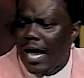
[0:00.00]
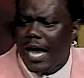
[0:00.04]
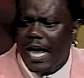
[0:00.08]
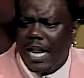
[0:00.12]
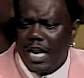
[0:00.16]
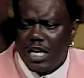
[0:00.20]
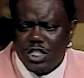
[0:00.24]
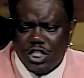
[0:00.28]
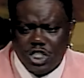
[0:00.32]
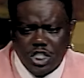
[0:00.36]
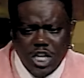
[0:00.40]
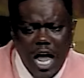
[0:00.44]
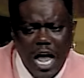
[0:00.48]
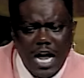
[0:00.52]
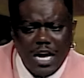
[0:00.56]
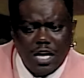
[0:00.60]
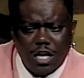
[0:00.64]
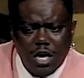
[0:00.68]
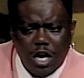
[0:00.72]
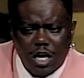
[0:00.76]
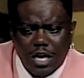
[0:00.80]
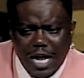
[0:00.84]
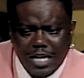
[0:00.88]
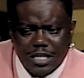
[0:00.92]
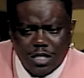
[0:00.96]
got a
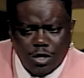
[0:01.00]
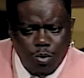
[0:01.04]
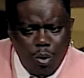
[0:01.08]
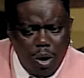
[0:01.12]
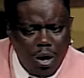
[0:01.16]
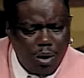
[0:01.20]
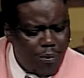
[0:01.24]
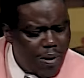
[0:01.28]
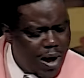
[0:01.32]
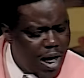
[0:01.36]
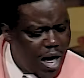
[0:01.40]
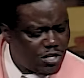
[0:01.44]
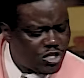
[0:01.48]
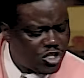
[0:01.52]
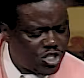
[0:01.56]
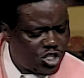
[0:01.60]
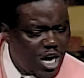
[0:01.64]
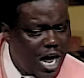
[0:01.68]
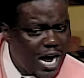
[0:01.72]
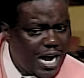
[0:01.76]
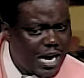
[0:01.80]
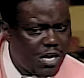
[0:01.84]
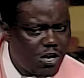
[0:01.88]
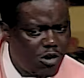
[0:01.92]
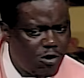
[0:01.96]
shotgun. I just walk around
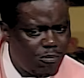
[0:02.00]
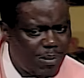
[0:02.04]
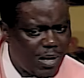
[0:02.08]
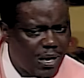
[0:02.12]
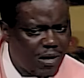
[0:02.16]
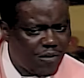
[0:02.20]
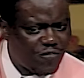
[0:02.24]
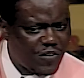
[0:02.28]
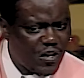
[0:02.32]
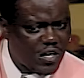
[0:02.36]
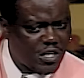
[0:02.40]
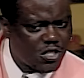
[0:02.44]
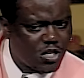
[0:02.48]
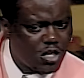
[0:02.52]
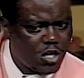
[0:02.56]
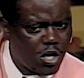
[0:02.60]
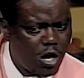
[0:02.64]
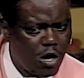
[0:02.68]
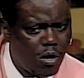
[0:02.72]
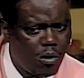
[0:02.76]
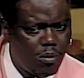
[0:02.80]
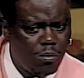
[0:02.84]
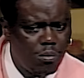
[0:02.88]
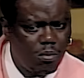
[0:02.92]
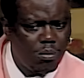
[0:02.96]
shocking on motherfuckers, you
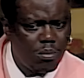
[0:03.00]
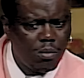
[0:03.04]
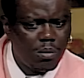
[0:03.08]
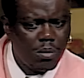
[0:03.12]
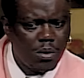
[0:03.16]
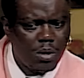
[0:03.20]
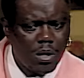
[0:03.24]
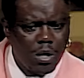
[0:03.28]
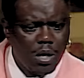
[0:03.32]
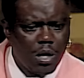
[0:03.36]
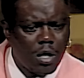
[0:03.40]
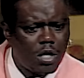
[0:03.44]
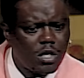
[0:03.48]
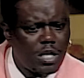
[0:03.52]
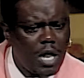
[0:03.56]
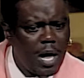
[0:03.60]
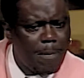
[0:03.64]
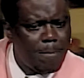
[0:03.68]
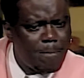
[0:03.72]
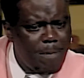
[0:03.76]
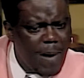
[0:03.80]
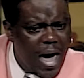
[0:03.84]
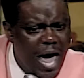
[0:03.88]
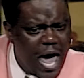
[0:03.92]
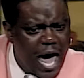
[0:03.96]
know? Because they
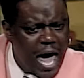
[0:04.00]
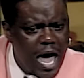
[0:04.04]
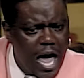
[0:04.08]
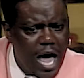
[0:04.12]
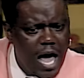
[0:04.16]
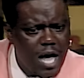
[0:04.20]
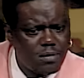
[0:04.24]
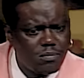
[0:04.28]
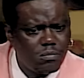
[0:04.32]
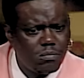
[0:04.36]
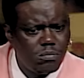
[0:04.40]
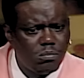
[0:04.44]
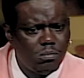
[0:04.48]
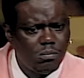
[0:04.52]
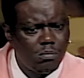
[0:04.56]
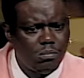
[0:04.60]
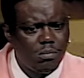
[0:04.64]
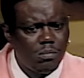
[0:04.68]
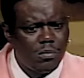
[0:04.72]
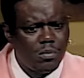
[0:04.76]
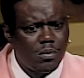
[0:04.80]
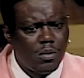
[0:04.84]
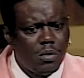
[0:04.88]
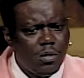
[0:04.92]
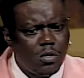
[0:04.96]
bad.
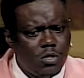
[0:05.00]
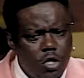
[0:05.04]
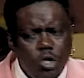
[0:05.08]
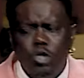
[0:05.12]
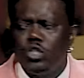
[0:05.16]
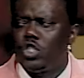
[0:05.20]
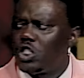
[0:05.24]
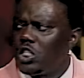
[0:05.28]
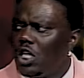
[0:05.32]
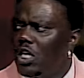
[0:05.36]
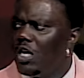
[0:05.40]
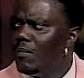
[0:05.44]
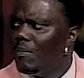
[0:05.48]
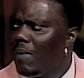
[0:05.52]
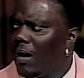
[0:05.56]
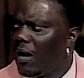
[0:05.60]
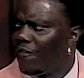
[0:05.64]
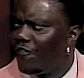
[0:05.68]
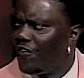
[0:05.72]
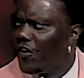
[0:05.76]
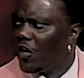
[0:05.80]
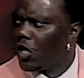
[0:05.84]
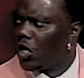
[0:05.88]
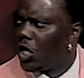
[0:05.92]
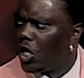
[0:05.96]
You see the
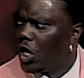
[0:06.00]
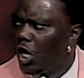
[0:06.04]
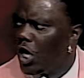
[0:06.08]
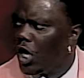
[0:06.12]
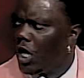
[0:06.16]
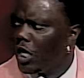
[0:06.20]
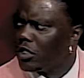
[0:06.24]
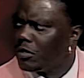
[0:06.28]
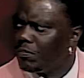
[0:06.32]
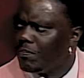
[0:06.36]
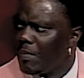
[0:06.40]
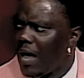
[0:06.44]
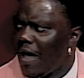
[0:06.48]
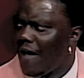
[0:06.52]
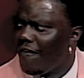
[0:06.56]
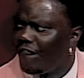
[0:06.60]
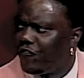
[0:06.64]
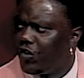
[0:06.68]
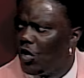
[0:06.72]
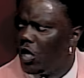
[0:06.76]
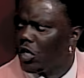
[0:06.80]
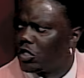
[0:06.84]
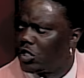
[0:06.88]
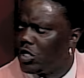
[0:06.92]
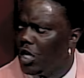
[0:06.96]
motherfucking kids, man,
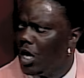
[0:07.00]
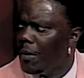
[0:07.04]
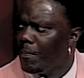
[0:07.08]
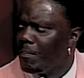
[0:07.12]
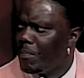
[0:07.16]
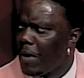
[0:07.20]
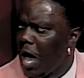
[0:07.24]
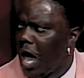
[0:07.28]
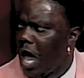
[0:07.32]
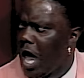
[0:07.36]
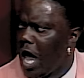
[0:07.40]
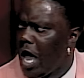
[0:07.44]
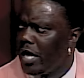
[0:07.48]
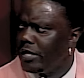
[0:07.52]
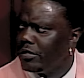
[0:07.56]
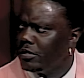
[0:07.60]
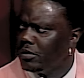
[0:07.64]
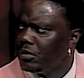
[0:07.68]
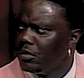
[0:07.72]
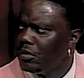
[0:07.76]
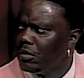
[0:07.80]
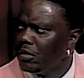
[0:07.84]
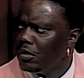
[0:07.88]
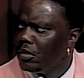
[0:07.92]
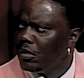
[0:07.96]
fucked up bad.
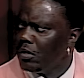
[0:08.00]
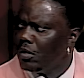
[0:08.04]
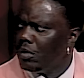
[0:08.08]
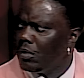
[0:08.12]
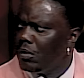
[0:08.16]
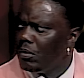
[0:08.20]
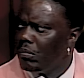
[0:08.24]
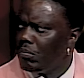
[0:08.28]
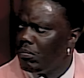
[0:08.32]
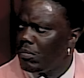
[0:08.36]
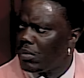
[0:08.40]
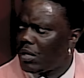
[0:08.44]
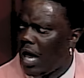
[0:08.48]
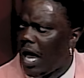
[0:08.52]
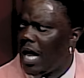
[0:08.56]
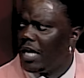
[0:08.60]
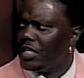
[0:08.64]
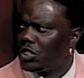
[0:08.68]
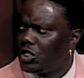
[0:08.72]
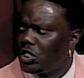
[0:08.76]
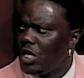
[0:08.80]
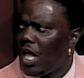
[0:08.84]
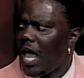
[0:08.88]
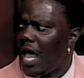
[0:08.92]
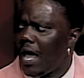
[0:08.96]
Can't
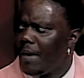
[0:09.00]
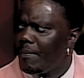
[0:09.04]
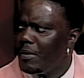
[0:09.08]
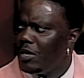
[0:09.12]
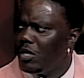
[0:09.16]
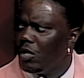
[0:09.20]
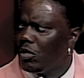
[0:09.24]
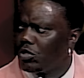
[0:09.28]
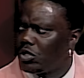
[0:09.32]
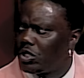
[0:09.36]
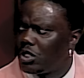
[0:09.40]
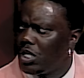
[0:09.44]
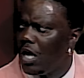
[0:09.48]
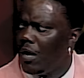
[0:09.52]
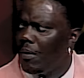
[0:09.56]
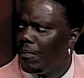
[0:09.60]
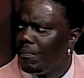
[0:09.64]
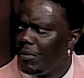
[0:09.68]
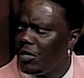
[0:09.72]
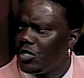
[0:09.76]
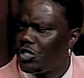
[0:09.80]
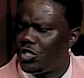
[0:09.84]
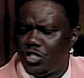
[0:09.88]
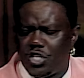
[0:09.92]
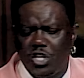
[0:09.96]
stand me no some
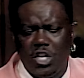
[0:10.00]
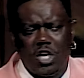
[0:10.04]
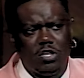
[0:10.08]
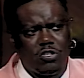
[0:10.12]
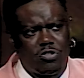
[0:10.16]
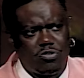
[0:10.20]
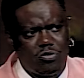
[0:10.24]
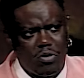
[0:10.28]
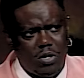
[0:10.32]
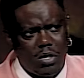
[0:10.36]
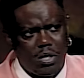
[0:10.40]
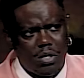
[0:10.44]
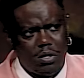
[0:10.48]
bitch children.